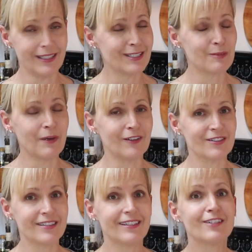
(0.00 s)
It
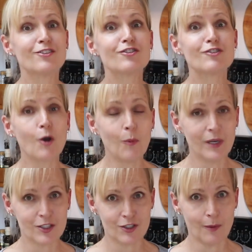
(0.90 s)
smells so
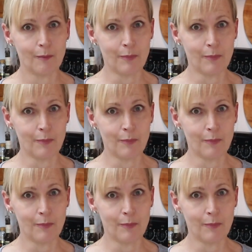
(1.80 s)
much